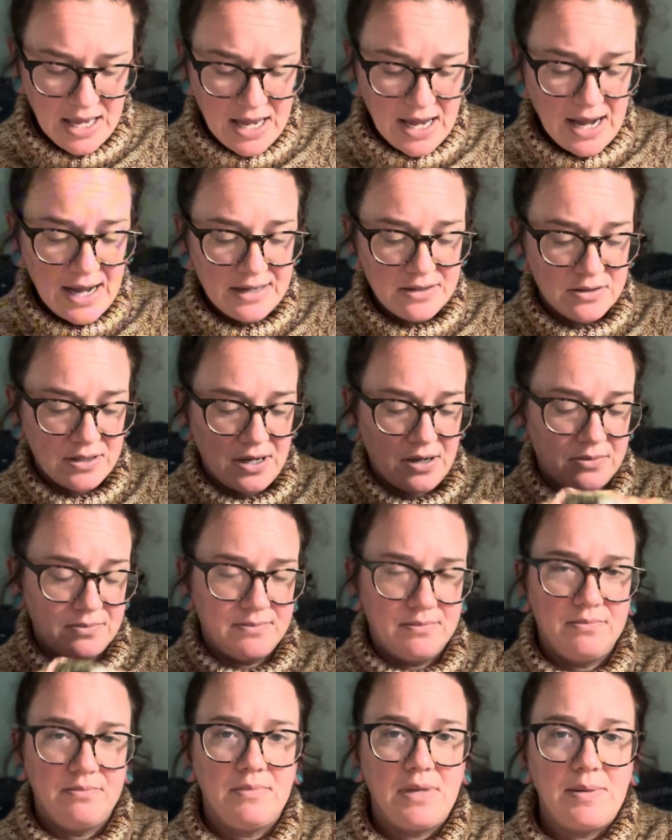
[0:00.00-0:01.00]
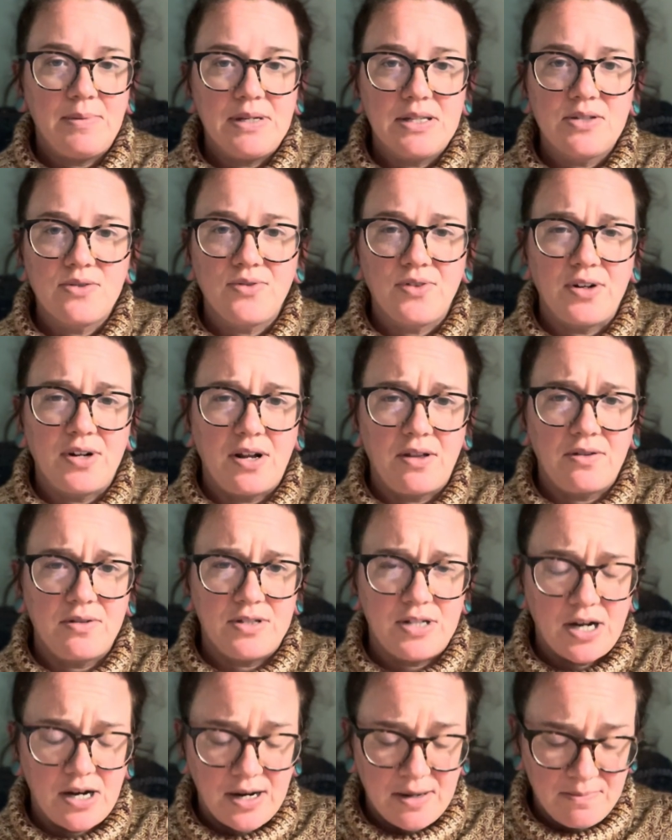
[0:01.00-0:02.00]
I don't know. Maybe it's for another
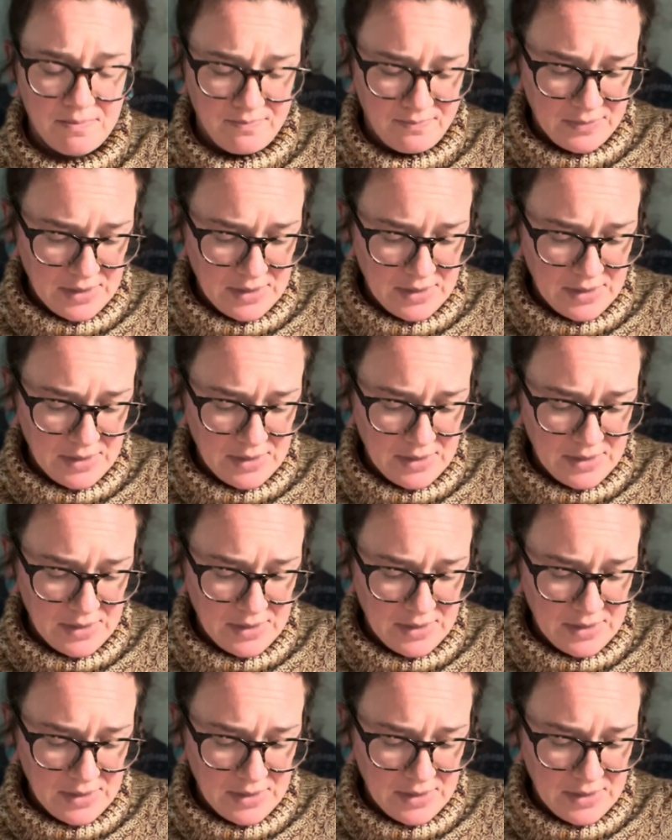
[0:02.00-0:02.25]
time.